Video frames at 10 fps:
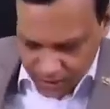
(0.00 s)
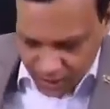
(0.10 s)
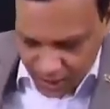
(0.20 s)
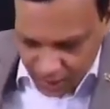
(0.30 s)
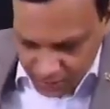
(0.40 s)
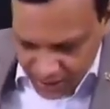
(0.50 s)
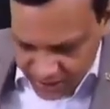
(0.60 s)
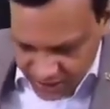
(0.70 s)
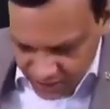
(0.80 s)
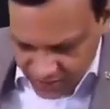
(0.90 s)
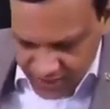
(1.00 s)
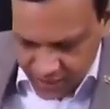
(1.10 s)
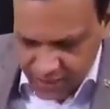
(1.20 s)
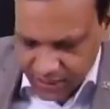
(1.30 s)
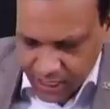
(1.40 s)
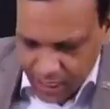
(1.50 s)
The name itself says